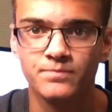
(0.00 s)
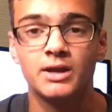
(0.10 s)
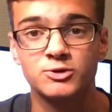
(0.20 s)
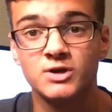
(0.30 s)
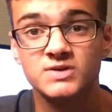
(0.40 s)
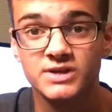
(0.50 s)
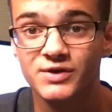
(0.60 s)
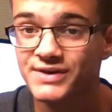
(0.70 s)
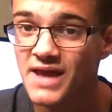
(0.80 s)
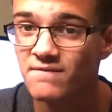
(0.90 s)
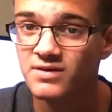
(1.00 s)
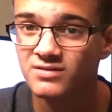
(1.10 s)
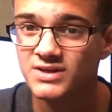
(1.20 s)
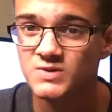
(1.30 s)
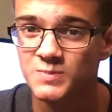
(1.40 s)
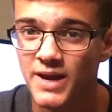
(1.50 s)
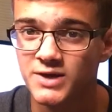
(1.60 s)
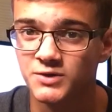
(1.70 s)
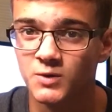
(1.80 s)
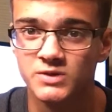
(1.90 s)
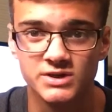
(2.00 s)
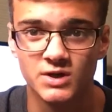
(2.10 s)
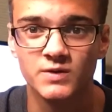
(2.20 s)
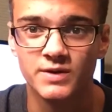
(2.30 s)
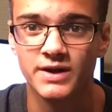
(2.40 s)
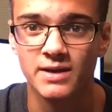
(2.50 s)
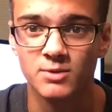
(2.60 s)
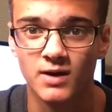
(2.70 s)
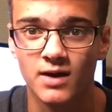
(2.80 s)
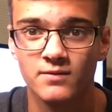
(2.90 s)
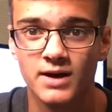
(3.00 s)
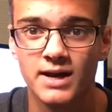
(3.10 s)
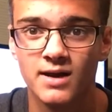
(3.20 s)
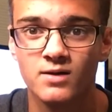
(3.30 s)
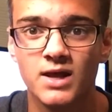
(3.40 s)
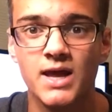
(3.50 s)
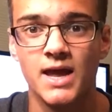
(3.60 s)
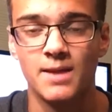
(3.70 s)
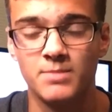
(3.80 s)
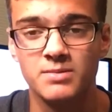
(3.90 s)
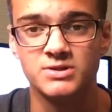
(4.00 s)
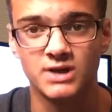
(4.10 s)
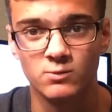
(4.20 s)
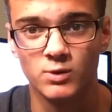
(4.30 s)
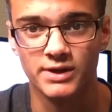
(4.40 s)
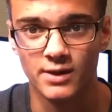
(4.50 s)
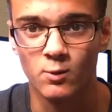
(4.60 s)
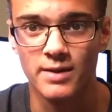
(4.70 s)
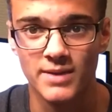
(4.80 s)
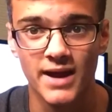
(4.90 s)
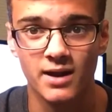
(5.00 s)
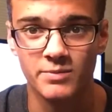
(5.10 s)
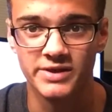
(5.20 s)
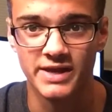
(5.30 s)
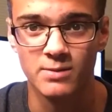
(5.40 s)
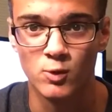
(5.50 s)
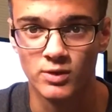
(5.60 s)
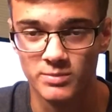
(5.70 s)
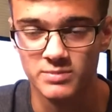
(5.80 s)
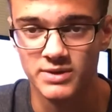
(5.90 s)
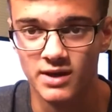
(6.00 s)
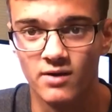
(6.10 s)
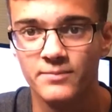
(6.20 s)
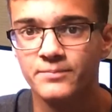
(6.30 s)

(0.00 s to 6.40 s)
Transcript: Now Chelsea could definitely use Pedro to turn their game around right now and maybe start working their way back up the table in the BPL.